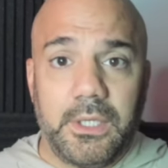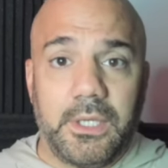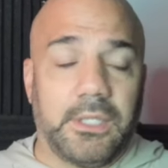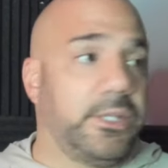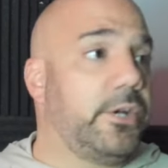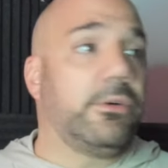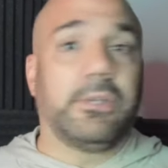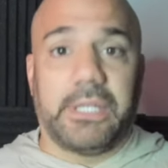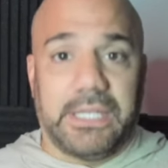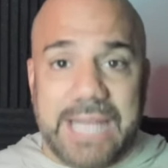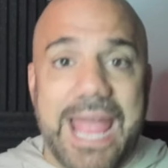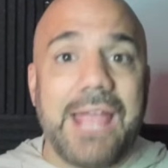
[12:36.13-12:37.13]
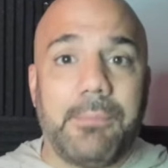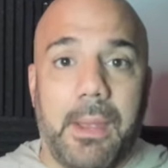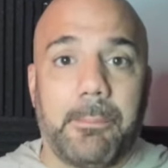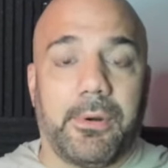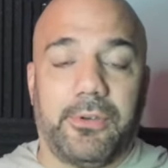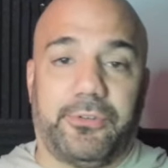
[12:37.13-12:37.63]
Literally gang
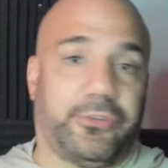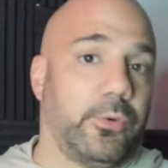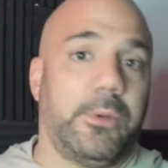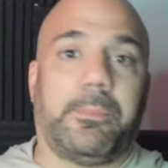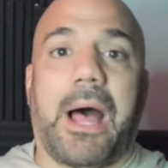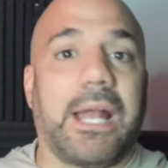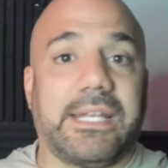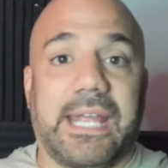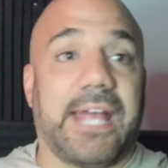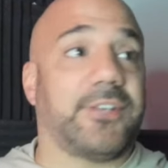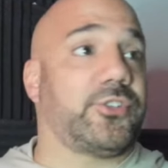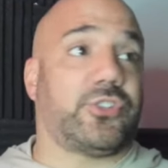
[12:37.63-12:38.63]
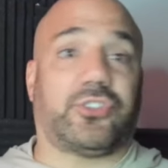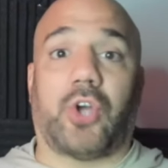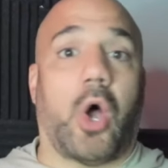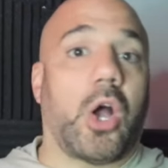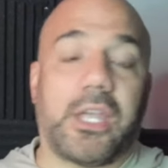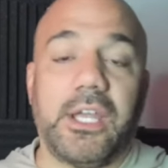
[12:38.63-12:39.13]
members doing podcasts,
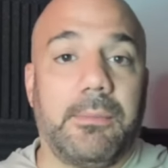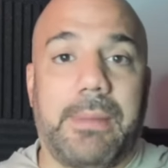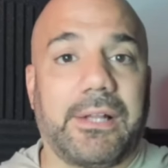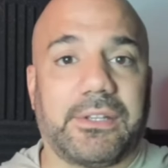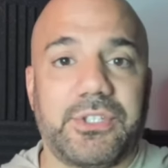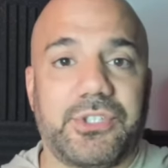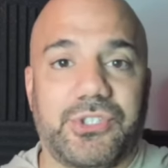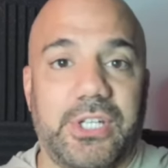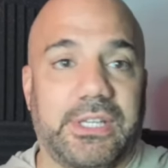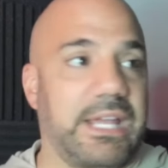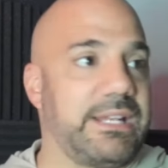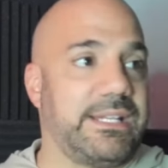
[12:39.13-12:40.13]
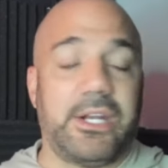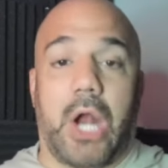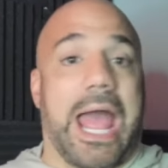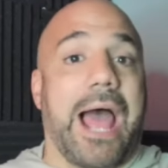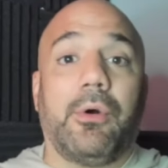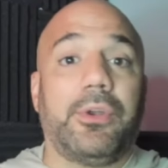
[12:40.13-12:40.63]
talking about the shit they did
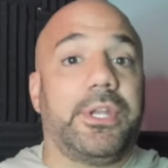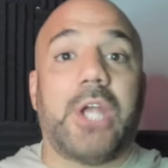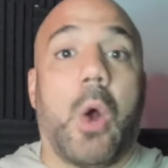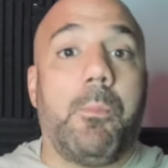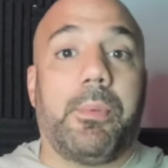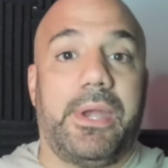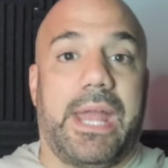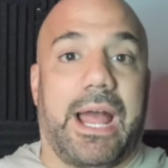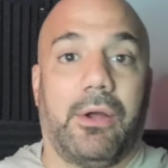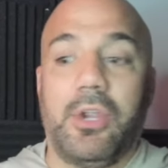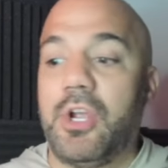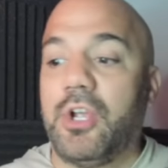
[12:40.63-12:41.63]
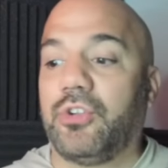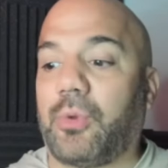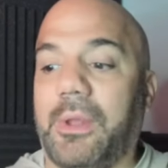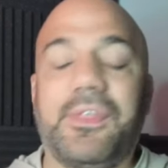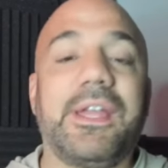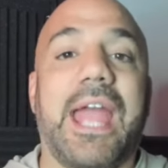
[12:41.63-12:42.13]
out in the open now. So
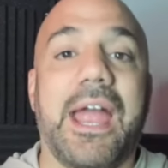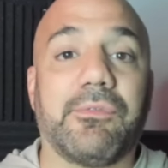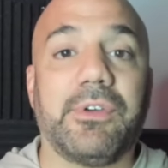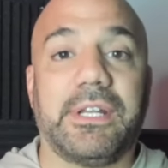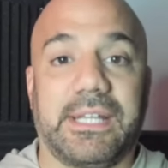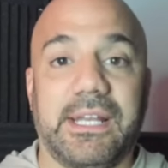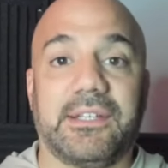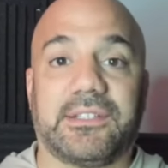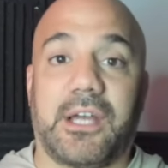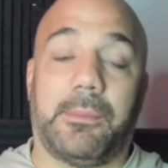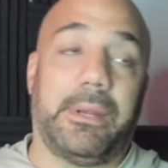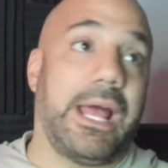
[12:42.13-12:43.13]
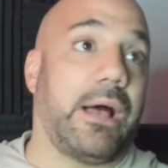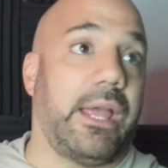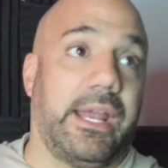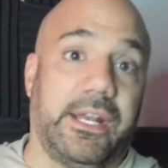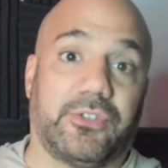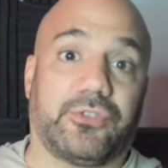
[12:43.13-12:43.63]
I think everything is coming out,
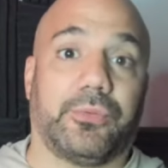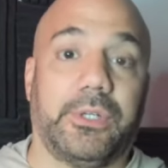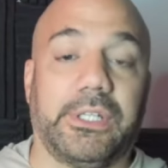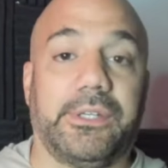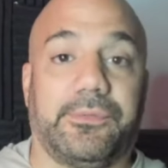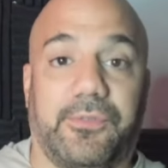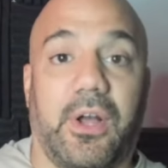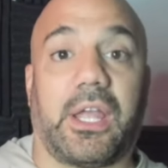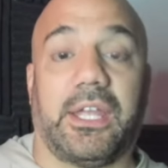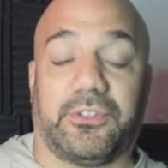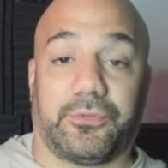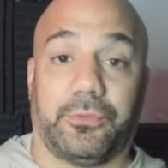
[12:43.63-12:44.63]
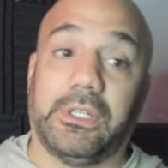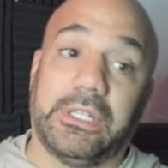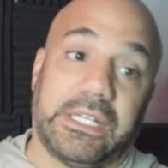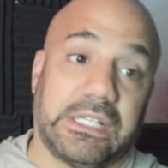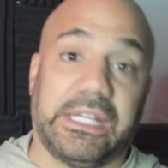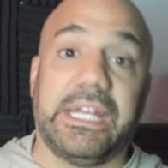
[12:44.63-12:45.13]
and it's really it's
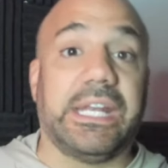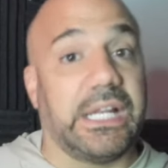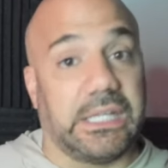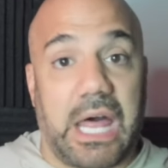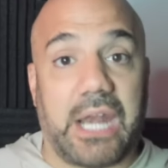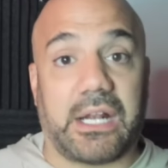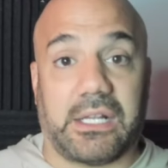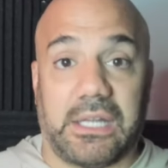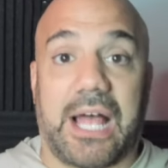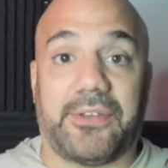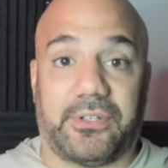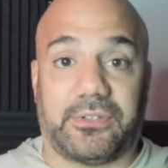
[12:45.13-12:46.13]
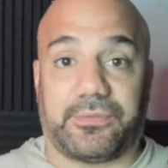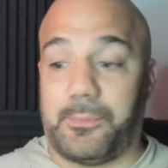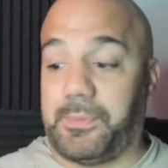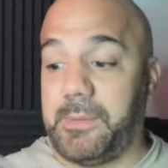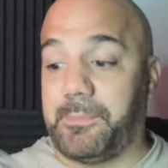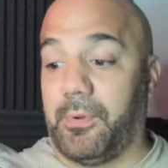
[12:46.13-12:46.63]
really cleaning a lot of closets from
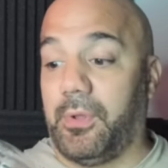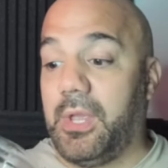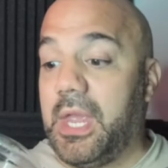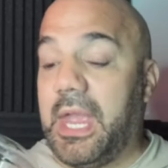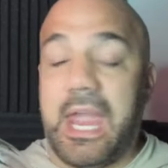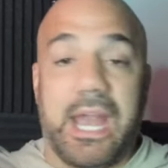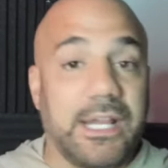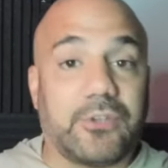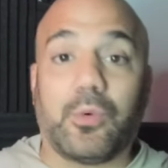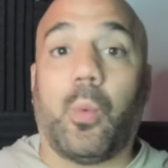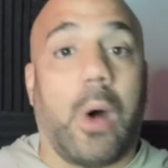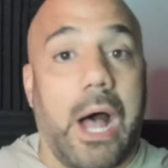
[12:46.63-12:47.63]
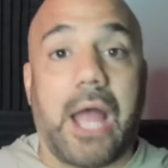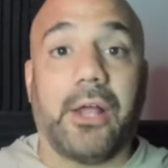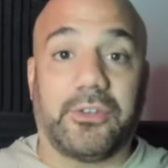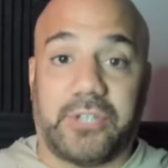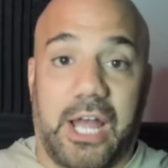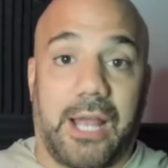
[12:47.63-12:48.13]
people, and it's
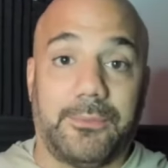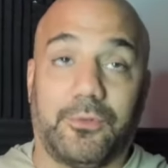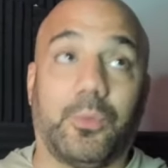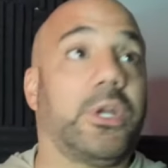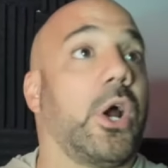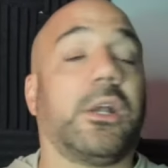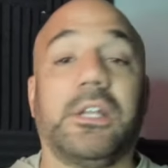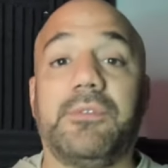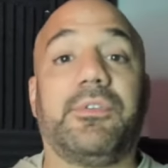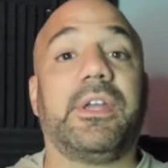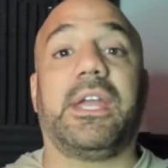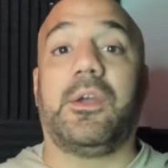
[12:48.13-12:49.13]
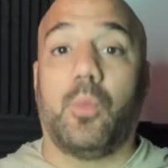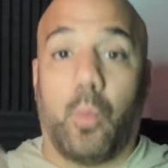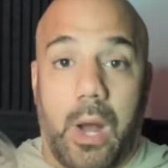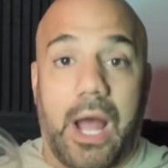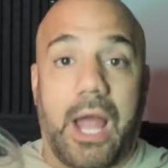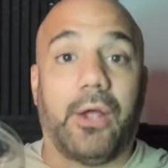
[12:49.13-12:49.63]
wild times. We are living in
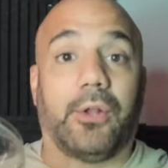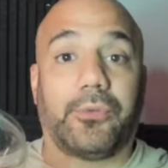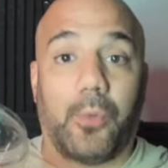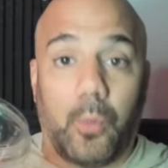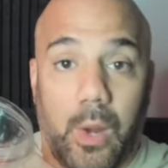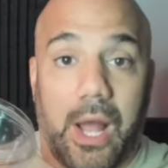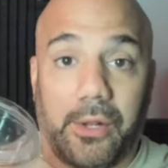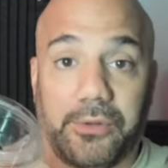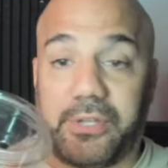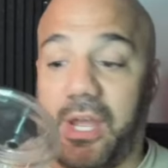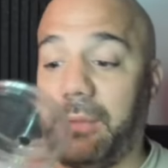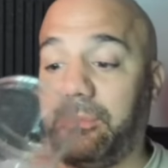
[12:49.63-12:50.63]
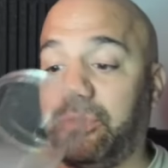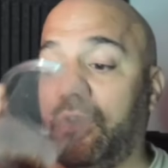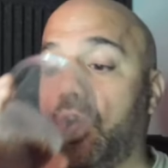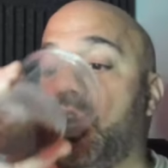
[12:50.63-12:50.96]
wild, wild times.